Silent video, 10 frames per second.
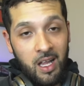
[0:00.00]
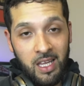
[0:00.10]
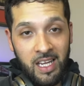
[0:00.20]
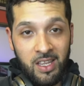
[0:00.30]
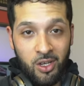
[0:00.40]

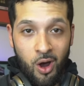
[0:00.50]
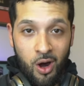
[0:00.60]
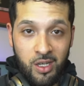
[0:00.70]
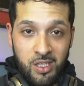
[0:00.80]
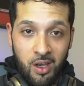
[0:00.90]
link in the
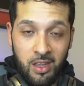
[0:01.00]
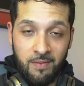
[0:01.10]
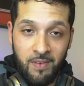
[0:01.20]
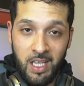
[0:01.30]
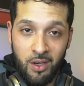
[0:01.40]
cards on
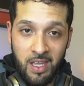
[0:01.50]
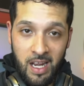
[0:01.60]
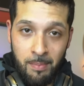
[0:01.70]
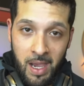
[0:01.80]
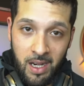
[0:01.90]
the video
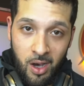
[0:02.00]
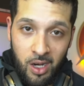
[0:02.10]
that I made